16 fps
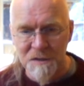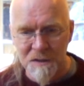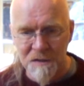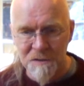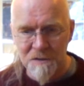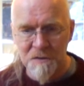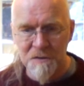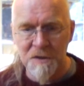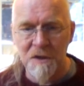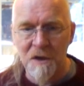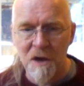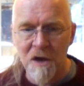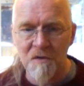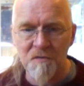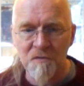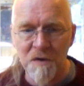including
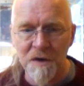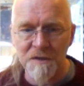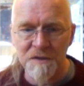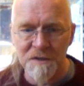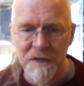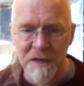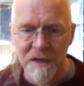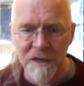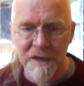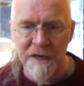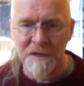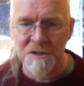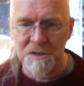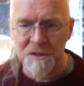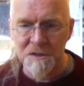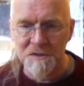hi-fi tech
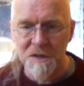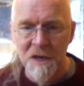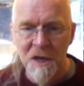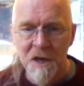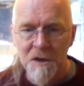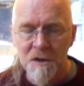gadgets,